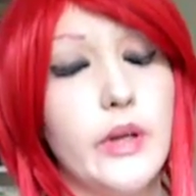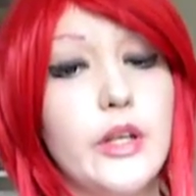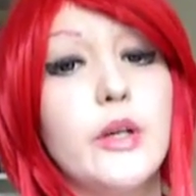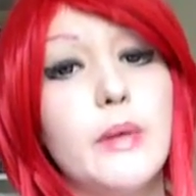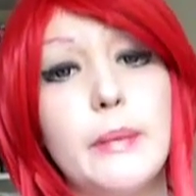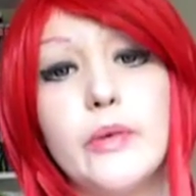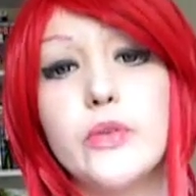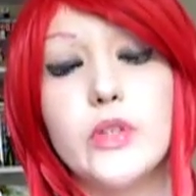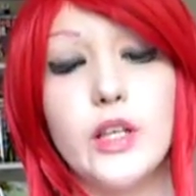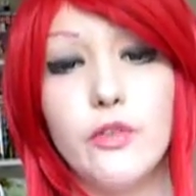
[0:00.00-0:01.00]
way you can maybe
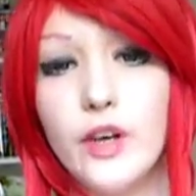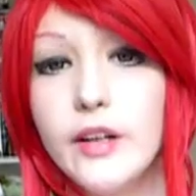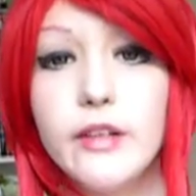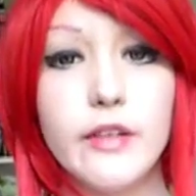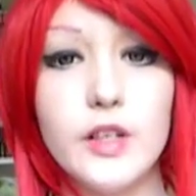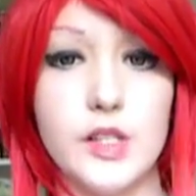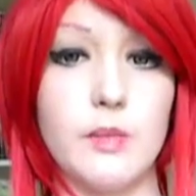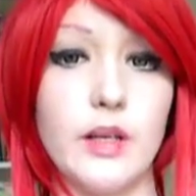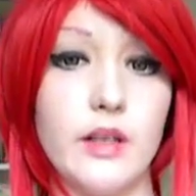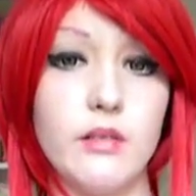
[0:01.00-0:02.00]
also get your friend into
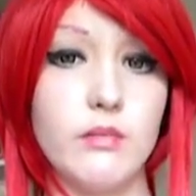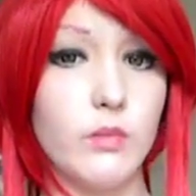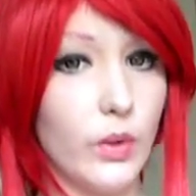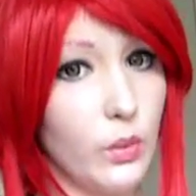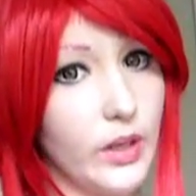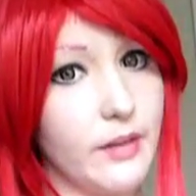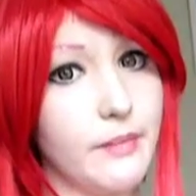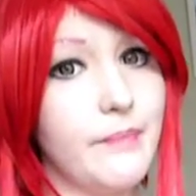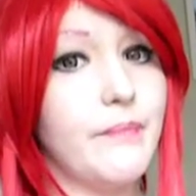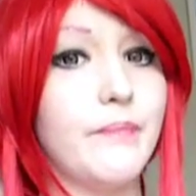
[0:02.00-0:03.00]
cosplay. Win-win.